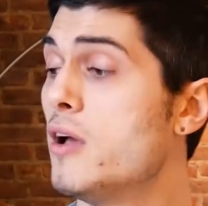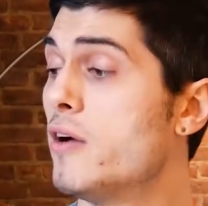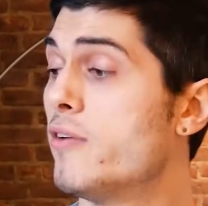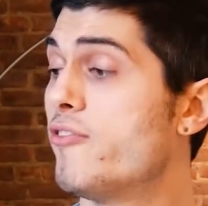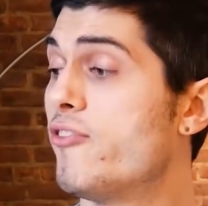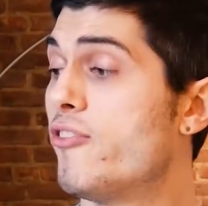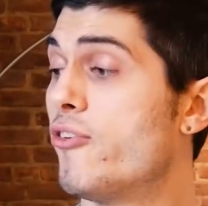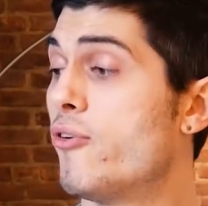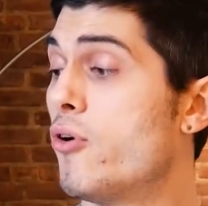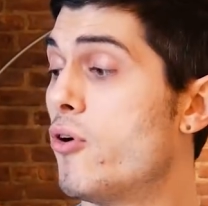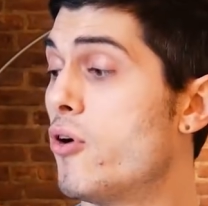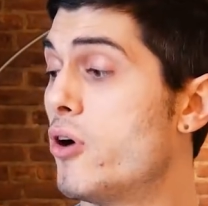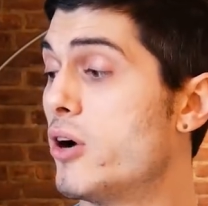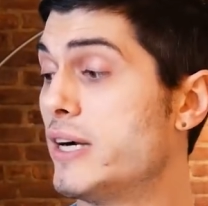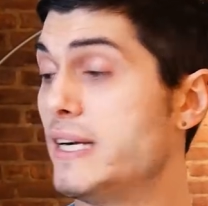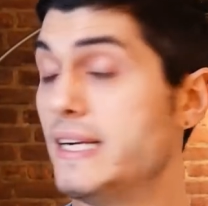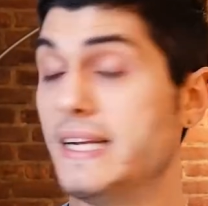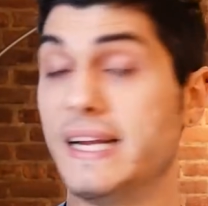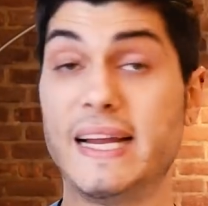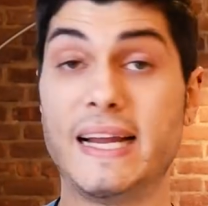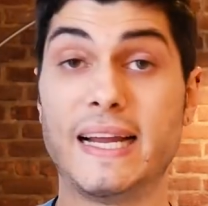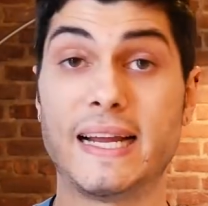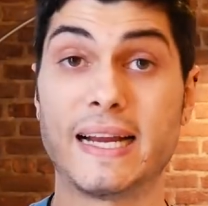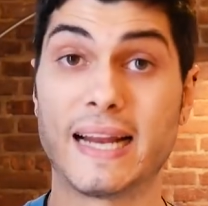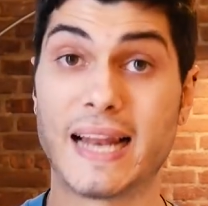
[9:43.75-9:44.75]
for
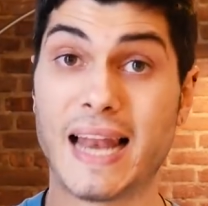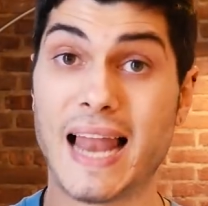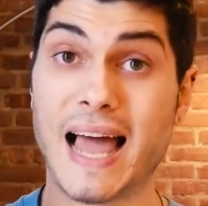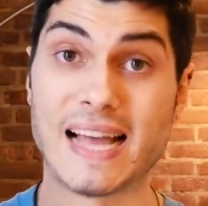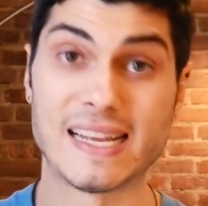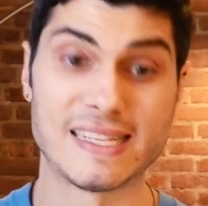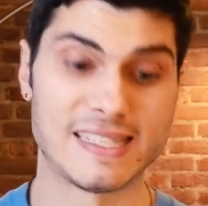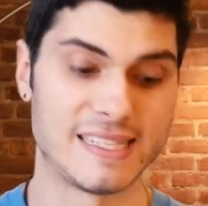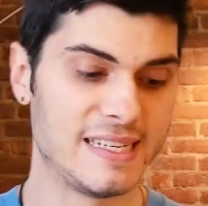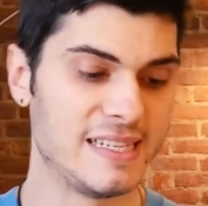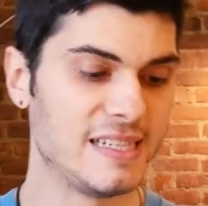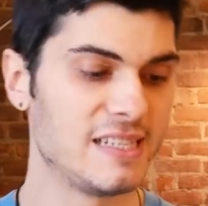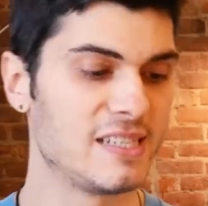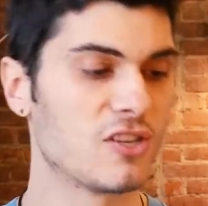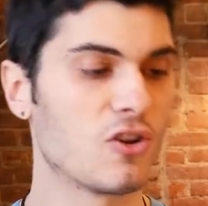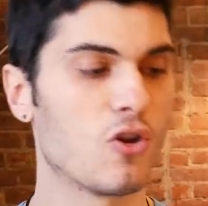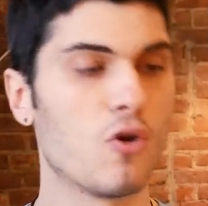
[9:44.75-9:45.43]
the glasses